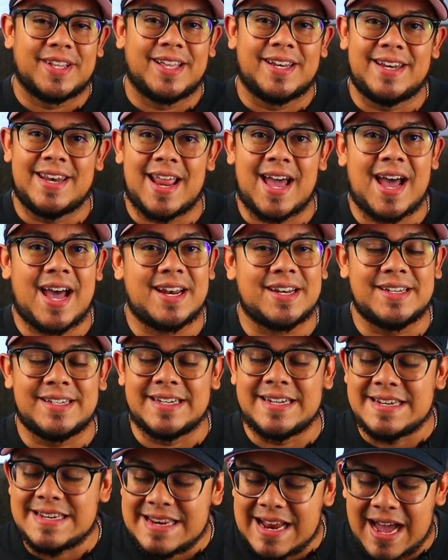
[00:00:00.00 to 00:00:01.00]
not
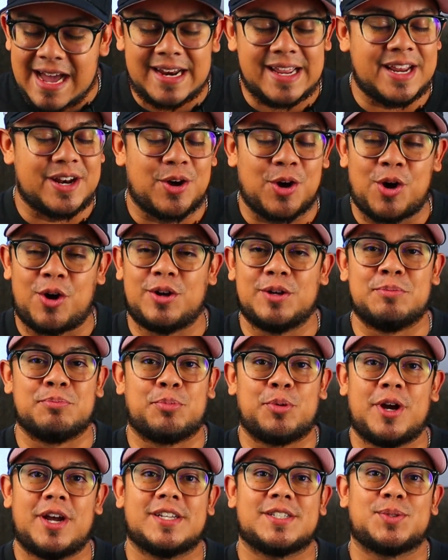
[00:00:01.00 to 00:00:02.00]
at all
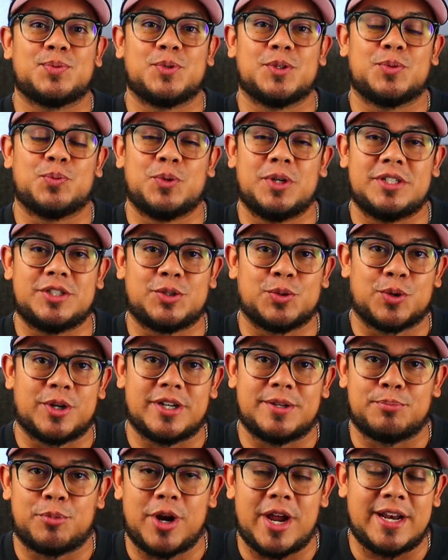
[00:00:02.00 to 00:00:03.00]
impressed with what
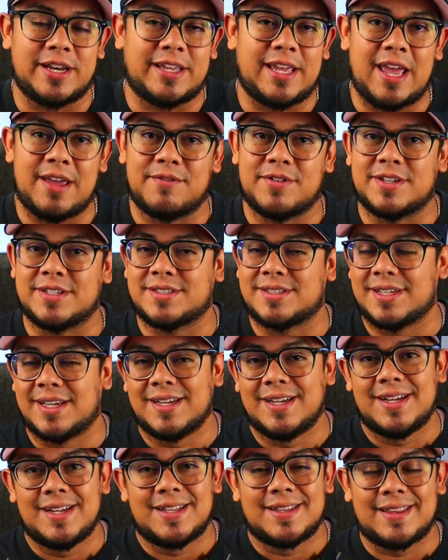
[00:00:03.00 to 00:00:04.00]
Jordan Brand gave us.
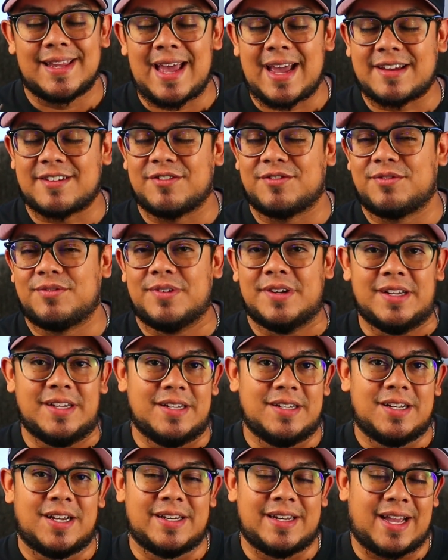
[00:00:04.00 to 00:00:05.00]
Lack of
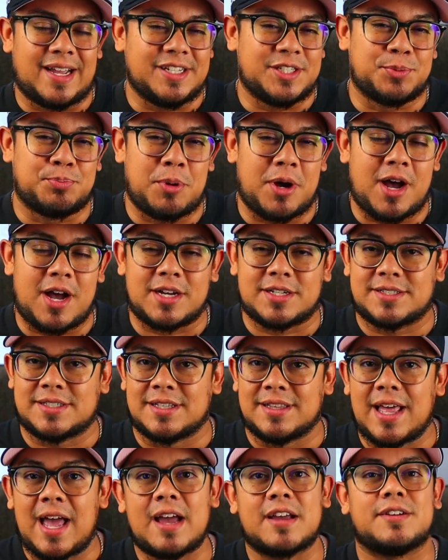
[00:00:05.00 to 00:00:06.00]
a nice box,
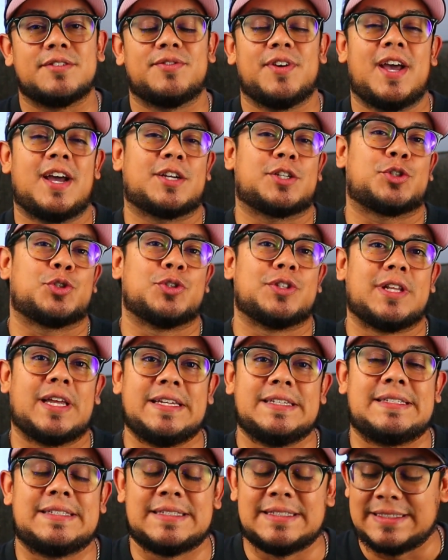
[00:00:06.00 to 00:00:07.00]
the lack of extra
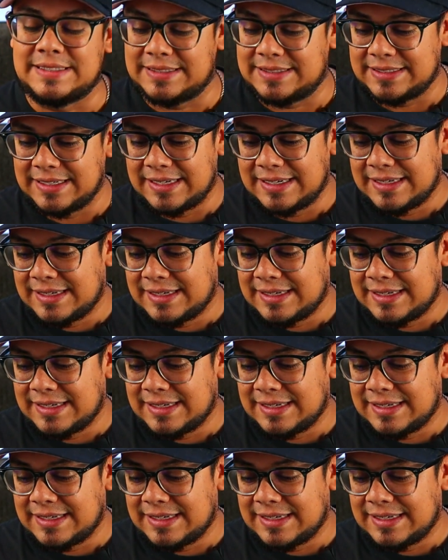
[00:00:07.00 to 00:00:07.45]
laces,